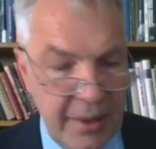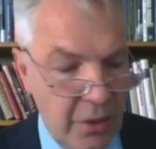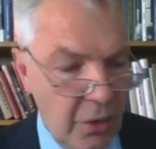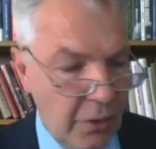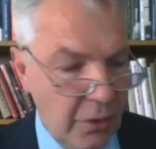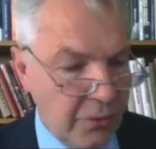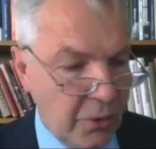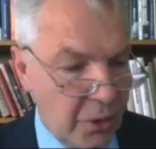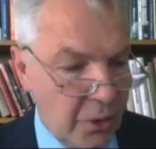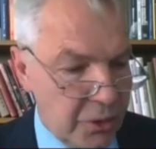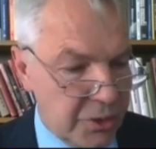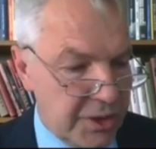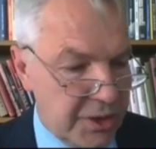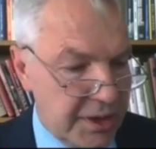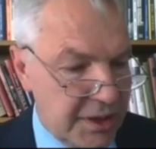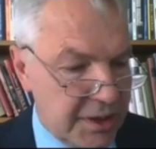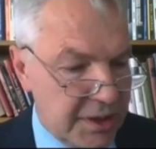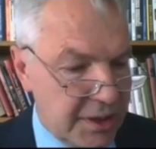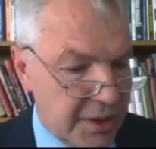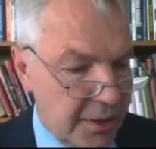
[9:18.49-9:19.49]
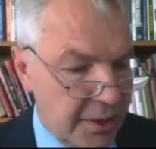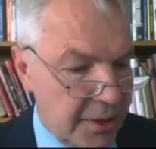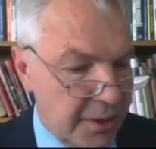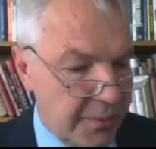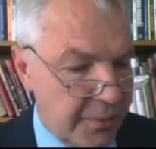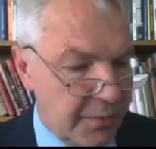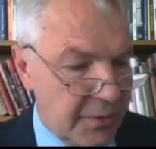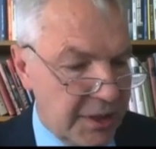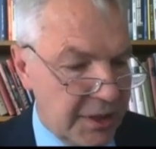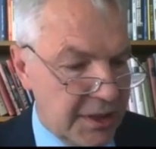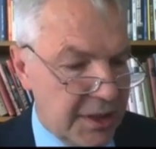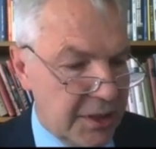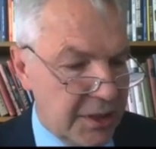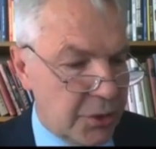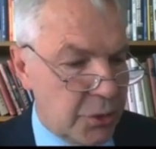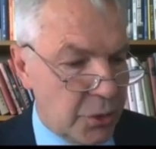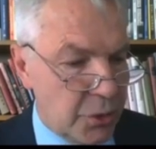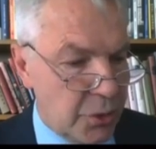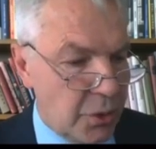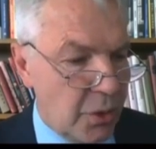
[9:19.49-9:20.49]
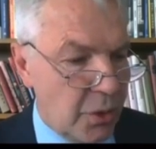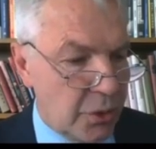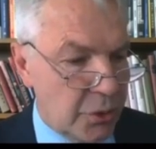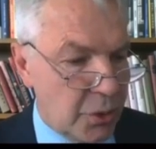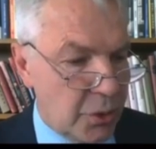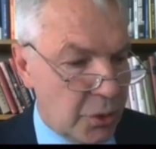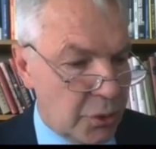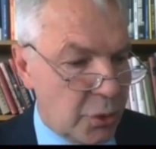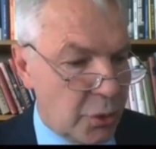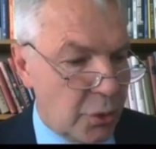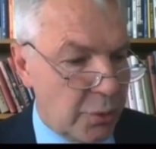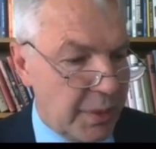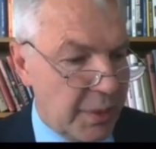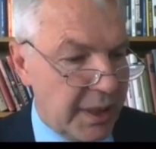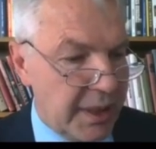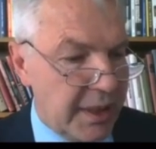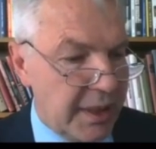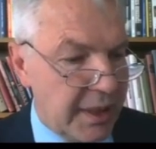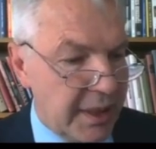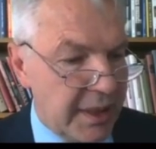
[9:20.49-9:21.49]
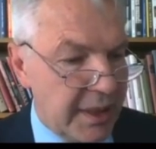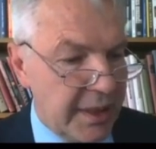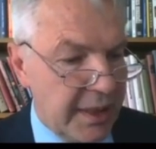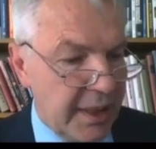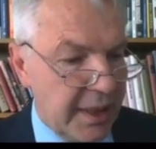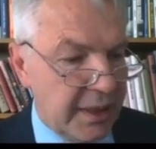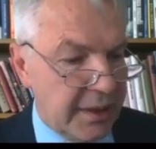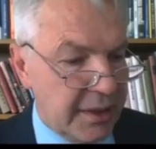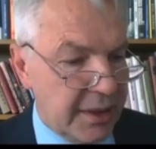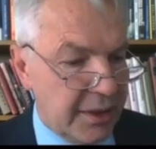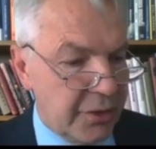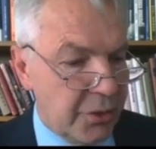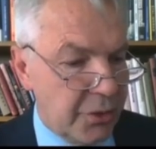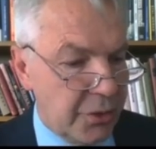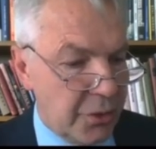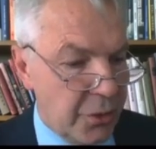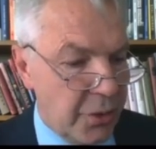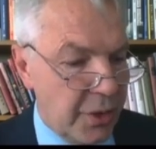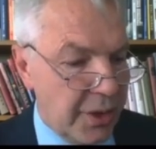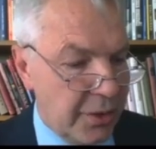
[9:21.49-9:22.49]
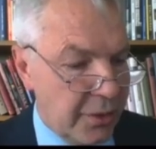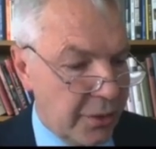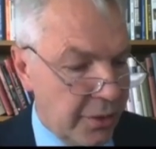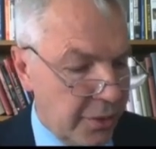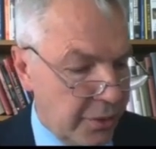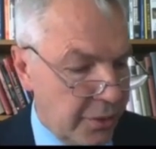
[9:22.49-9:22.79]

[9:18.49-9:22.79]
Of course, this issue also should be dealt in the UN